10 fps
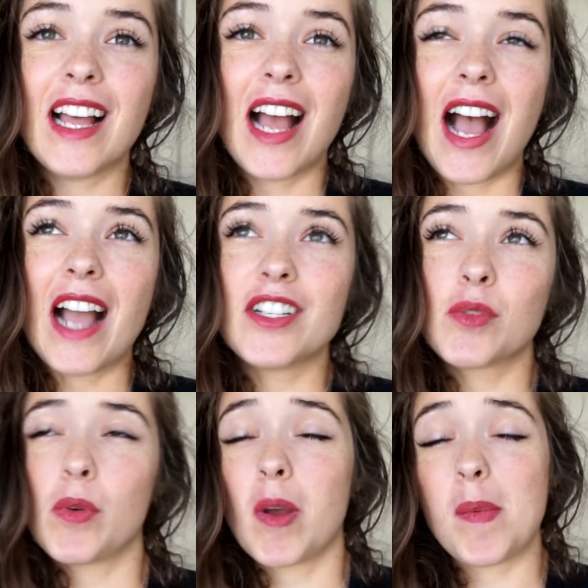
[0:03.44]
I just
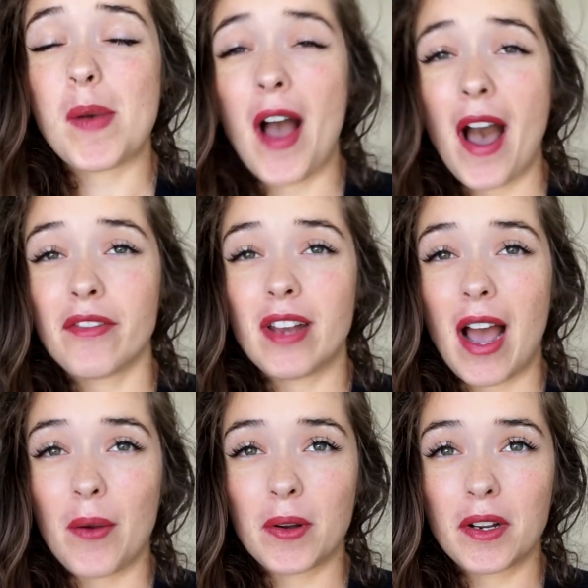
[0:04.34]
woke up about half an
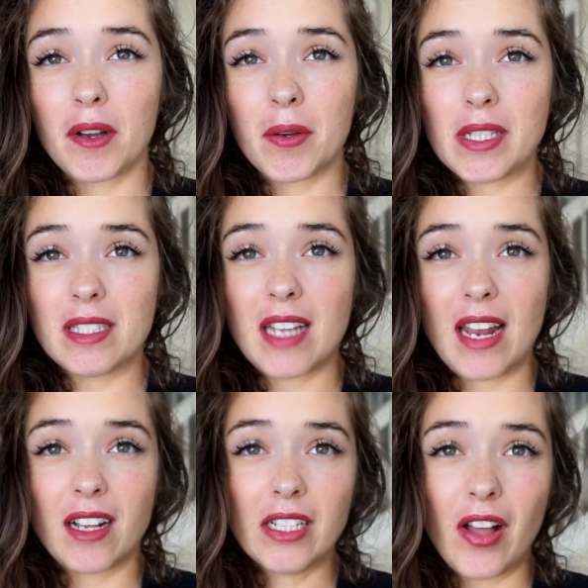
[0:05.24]
hour ago. It's 9
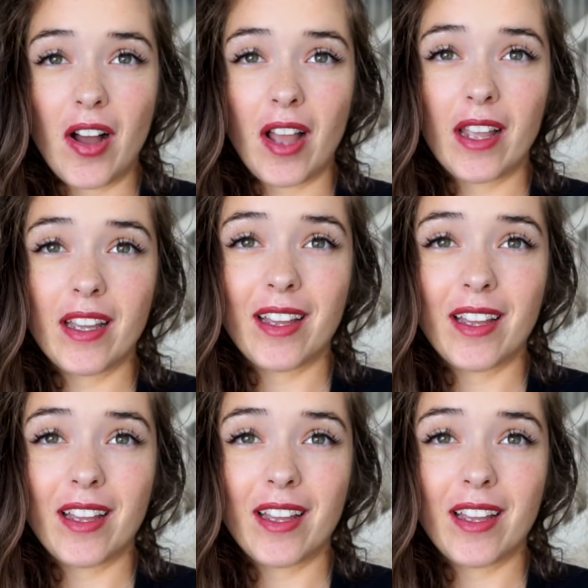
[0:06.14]
o'clock.